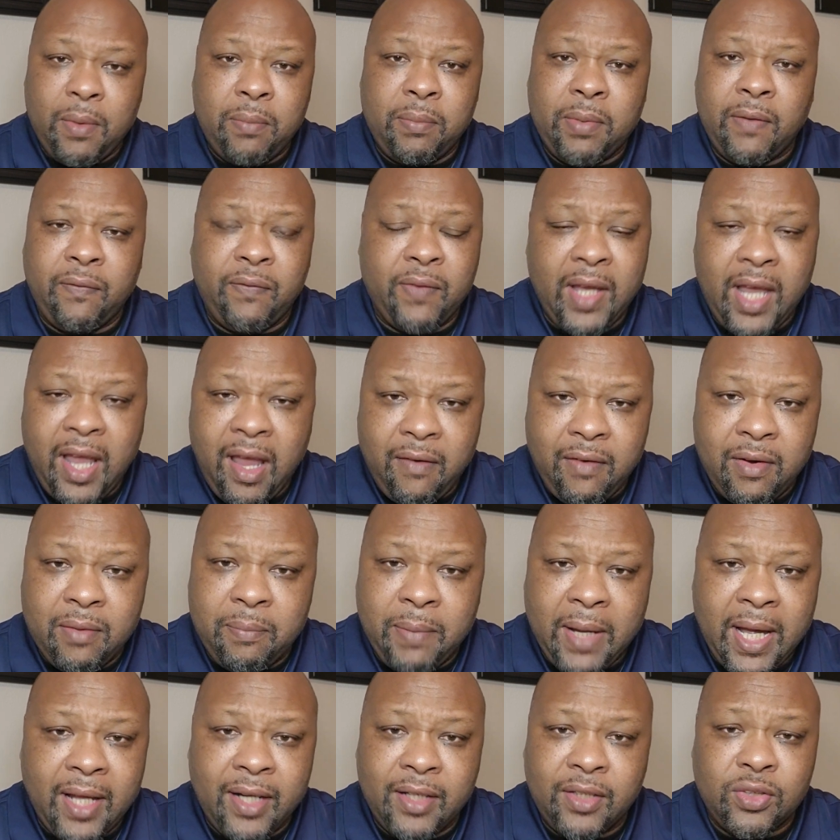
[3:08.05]
but for
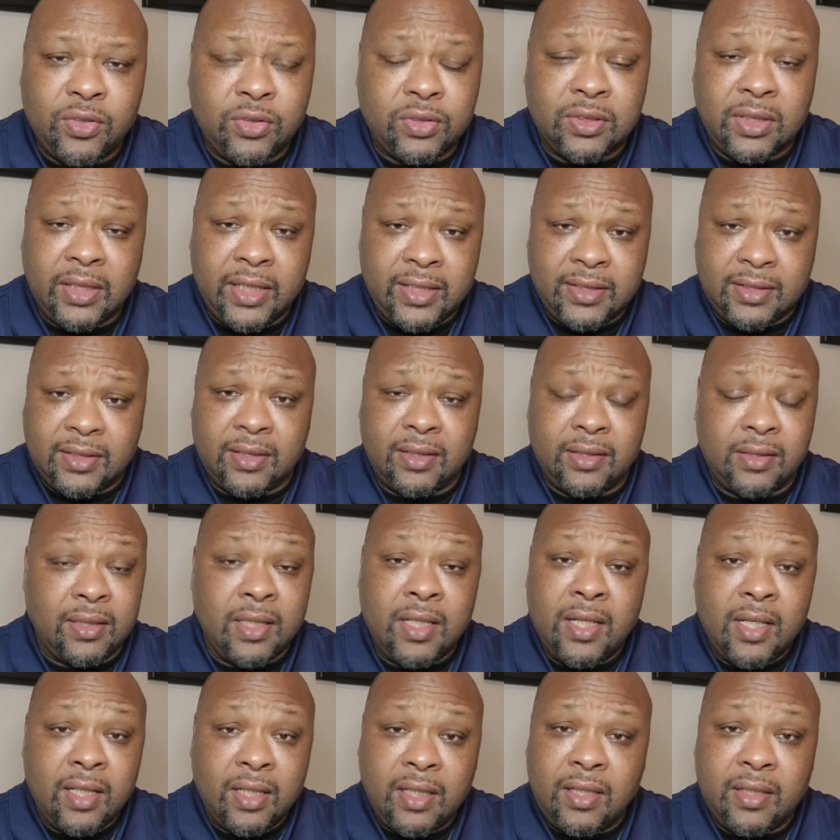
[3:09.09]
everybody who's listening
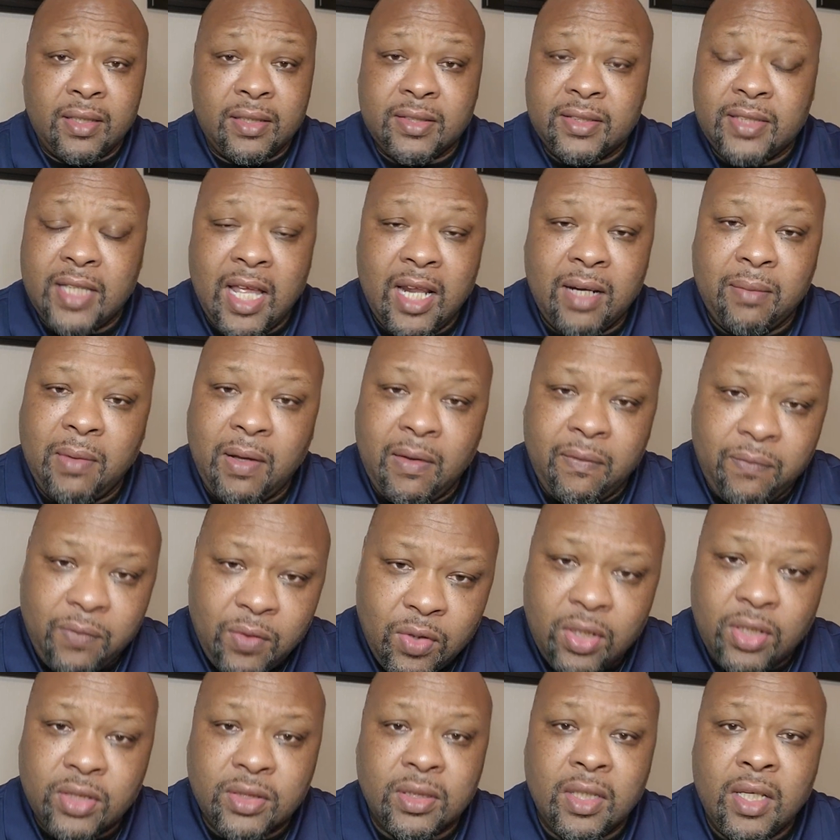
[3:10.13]
under the sound of my
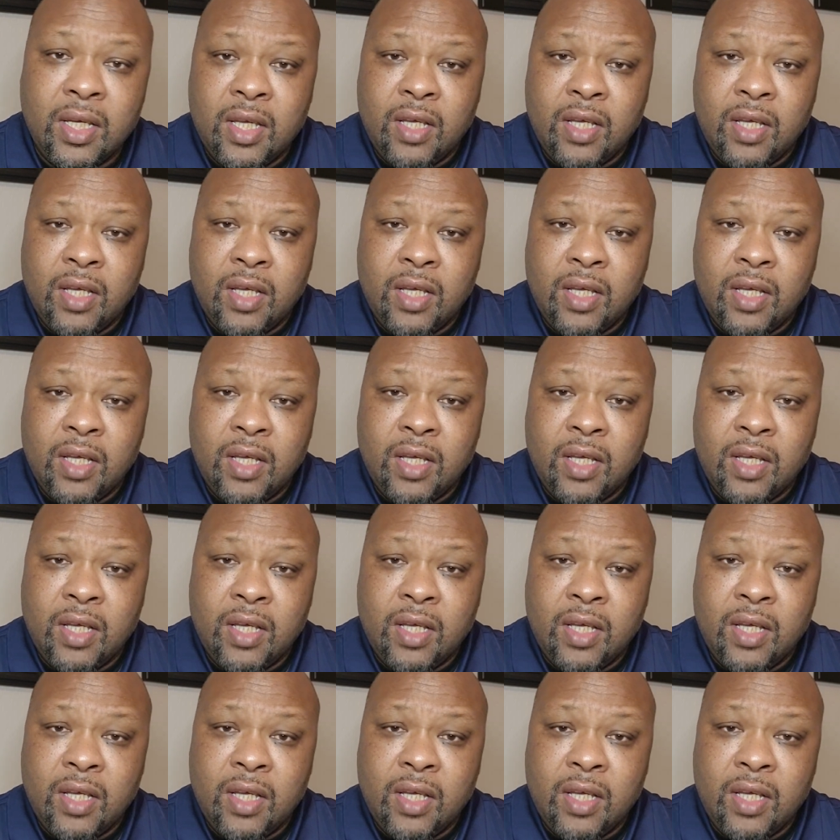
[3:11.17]
voice.